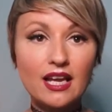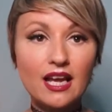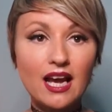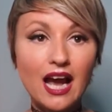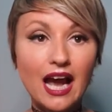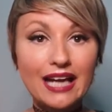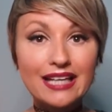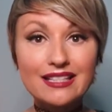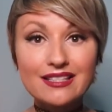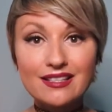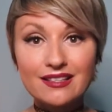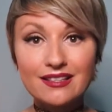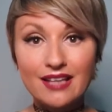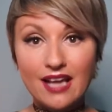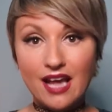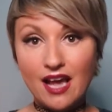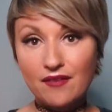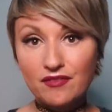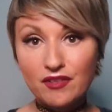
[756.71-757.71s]
I didn't
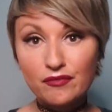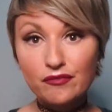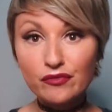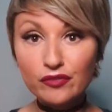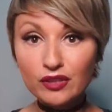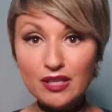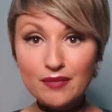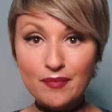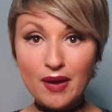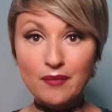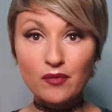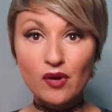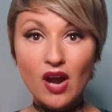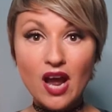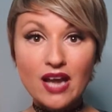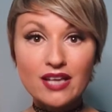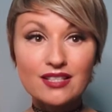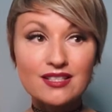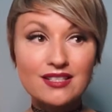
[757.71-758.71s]
have them fully memorized,